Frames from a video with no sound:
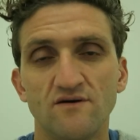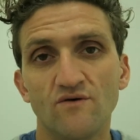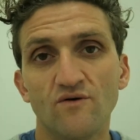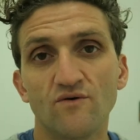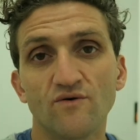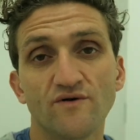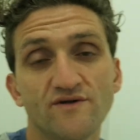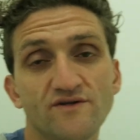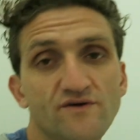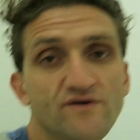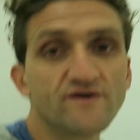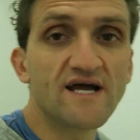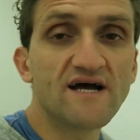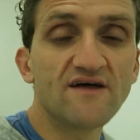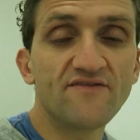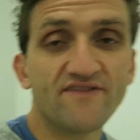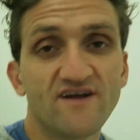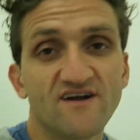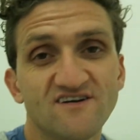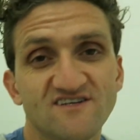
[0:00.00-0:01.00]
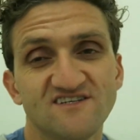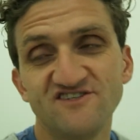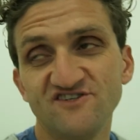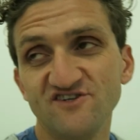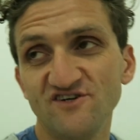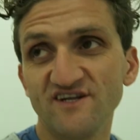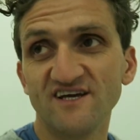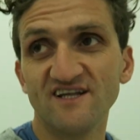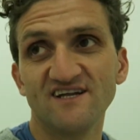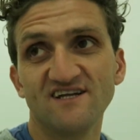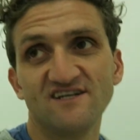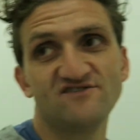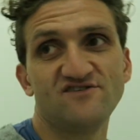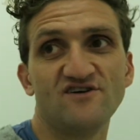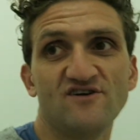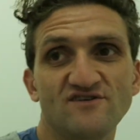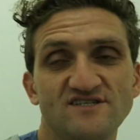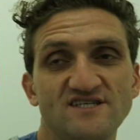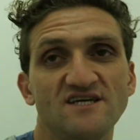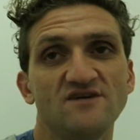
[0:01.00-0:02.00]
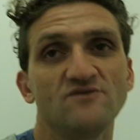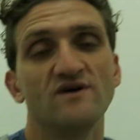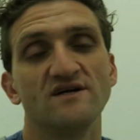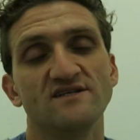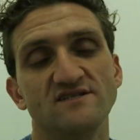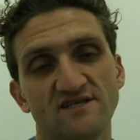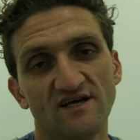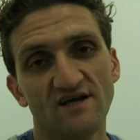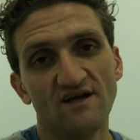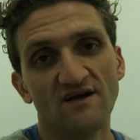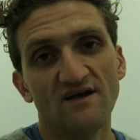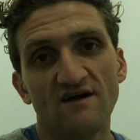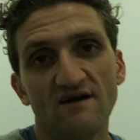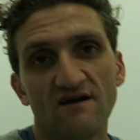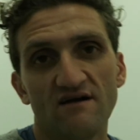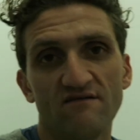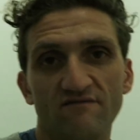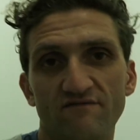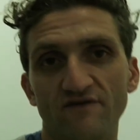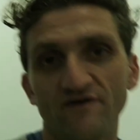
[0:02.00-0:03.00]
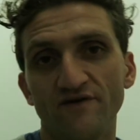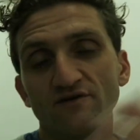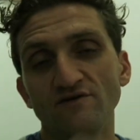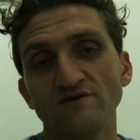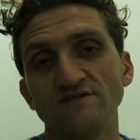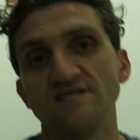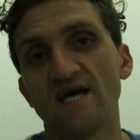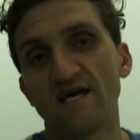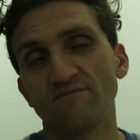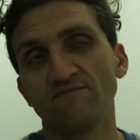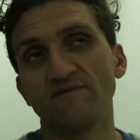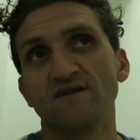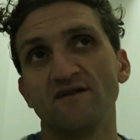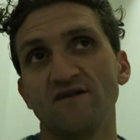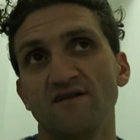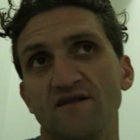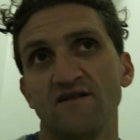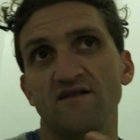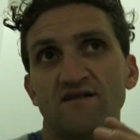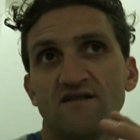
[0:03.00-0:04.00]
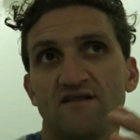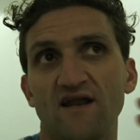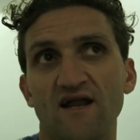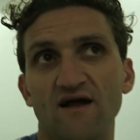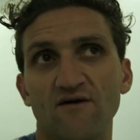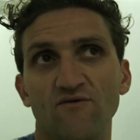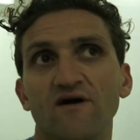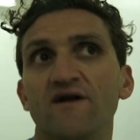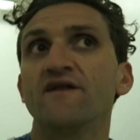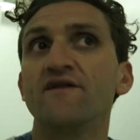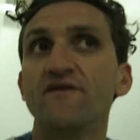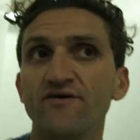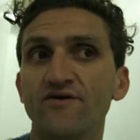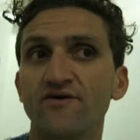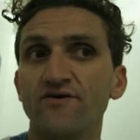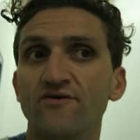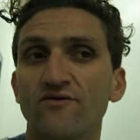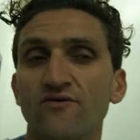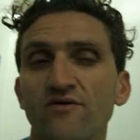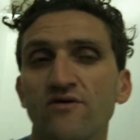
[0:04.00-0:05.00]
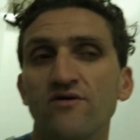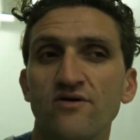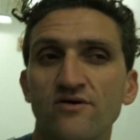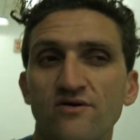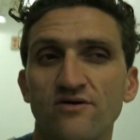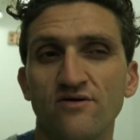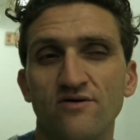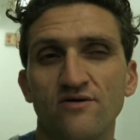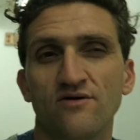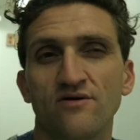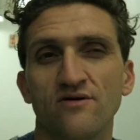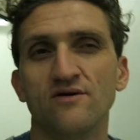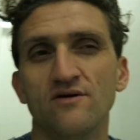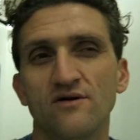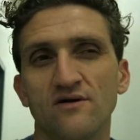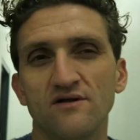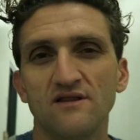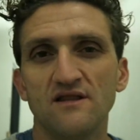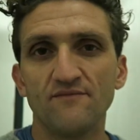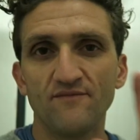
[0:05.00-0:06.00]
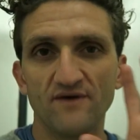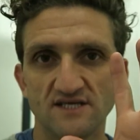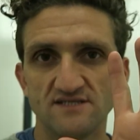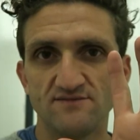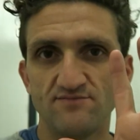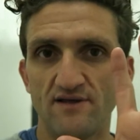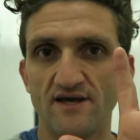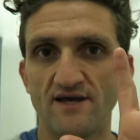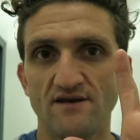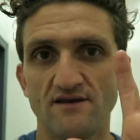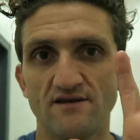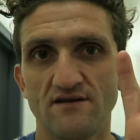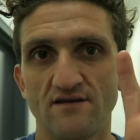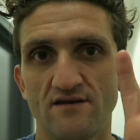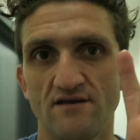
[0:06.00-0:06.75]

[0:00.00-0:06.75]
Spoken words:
What we were doing out there is shooting an intro sequence for a new segment that I want to do. Let me explain.